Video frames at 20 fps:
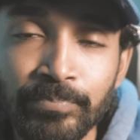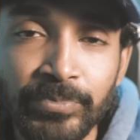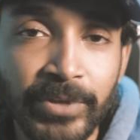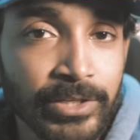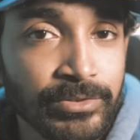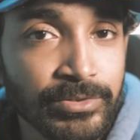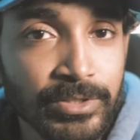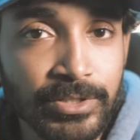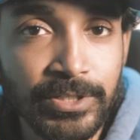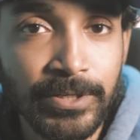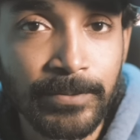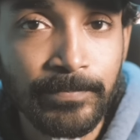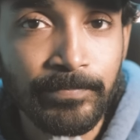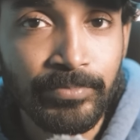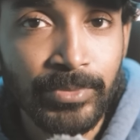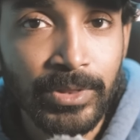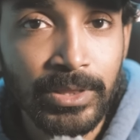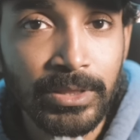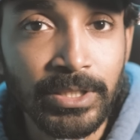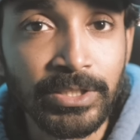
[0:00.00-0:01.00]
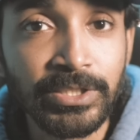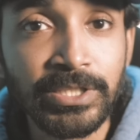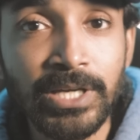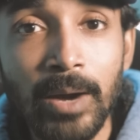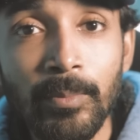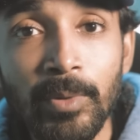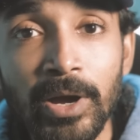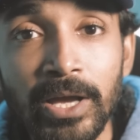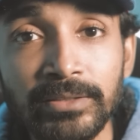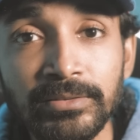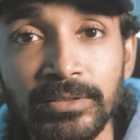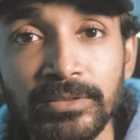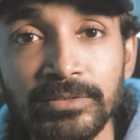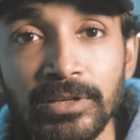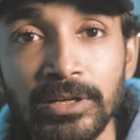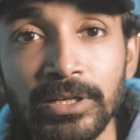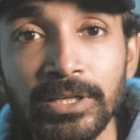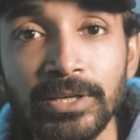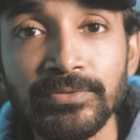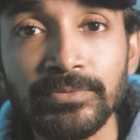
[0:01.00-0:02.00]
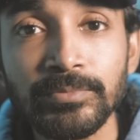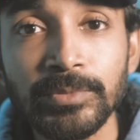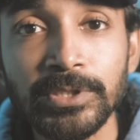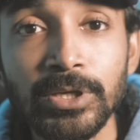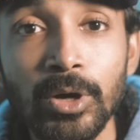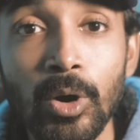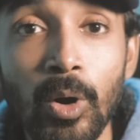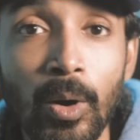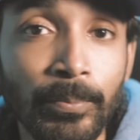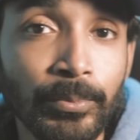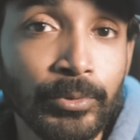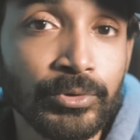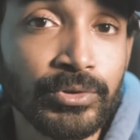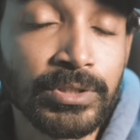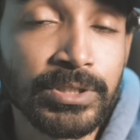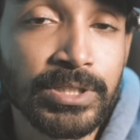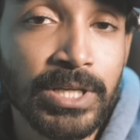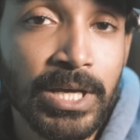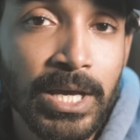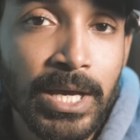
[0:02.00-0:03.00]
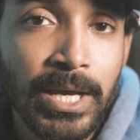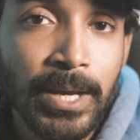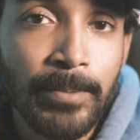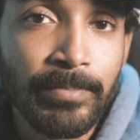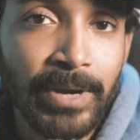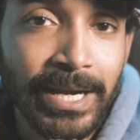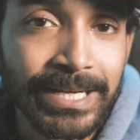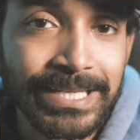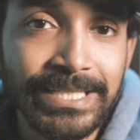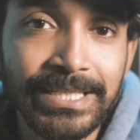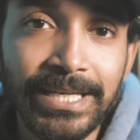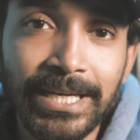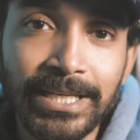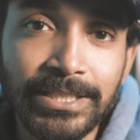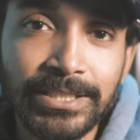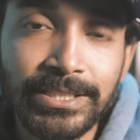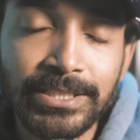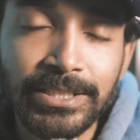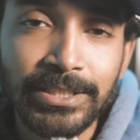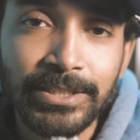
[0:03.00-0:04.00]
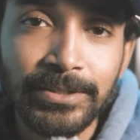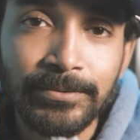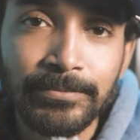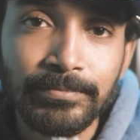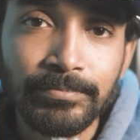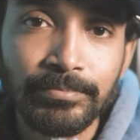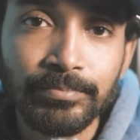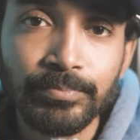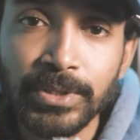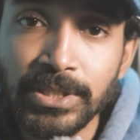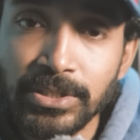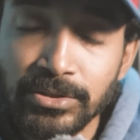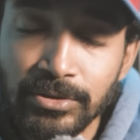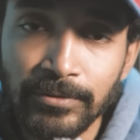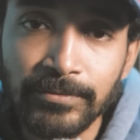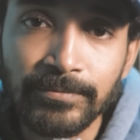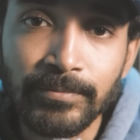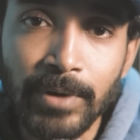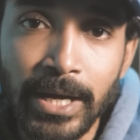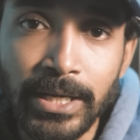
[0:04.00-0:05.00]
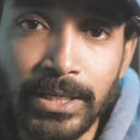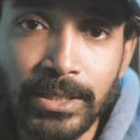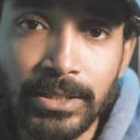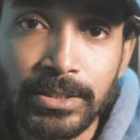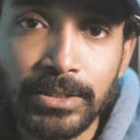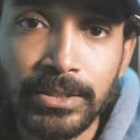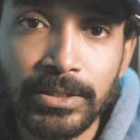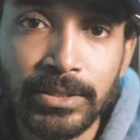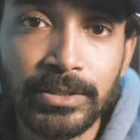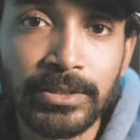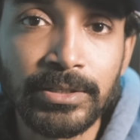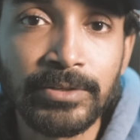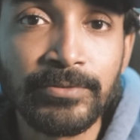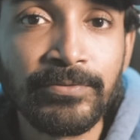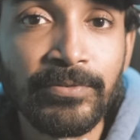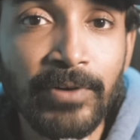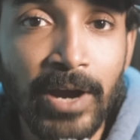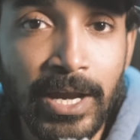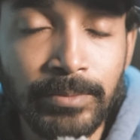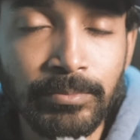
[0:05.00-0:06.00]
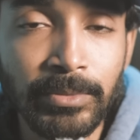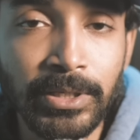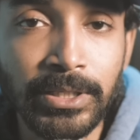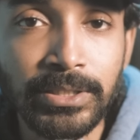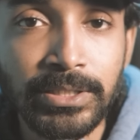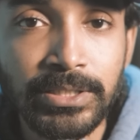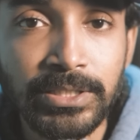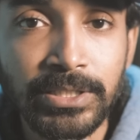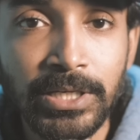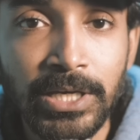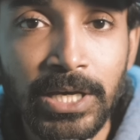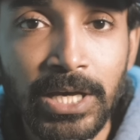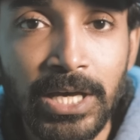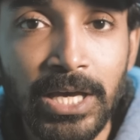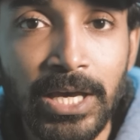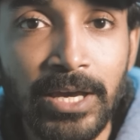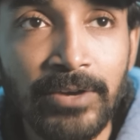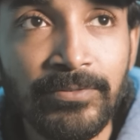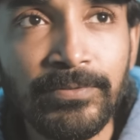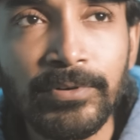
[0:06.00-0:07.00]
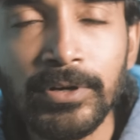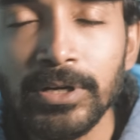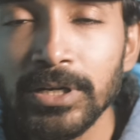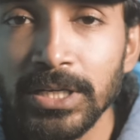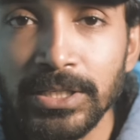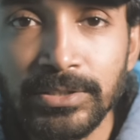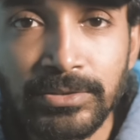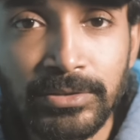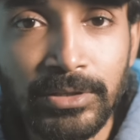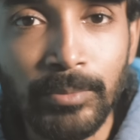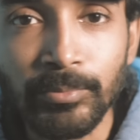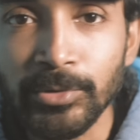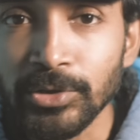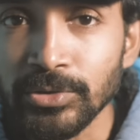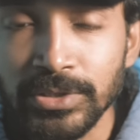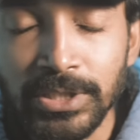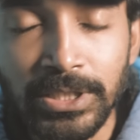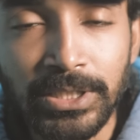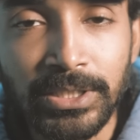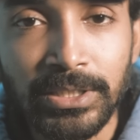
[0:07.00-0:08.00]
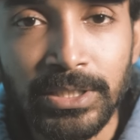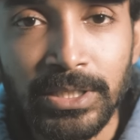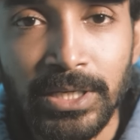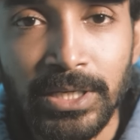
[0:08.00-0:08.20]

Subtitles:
etc. The Yamaha XSR gives me the opposite: practicality, peace of mind, refinement, effortless commuting,